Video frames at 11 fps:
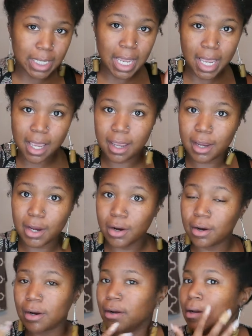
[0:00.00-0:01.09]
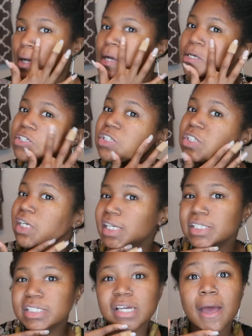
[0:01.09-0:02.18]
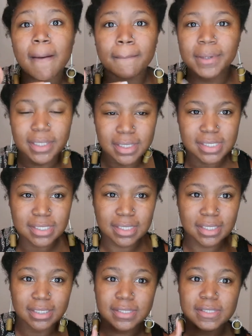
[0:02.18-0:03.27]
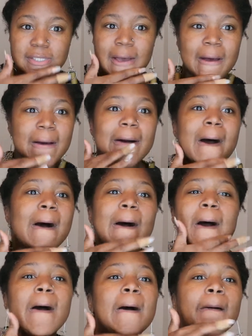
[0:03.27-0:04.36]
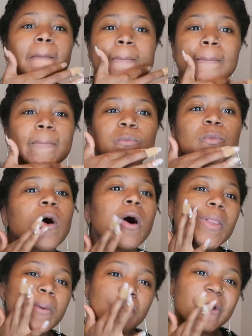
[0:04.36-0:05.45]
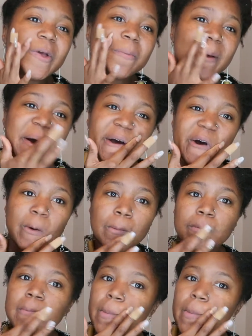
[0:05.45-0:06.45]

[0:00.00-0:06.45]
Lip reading: and hair, chit chat business, will all be about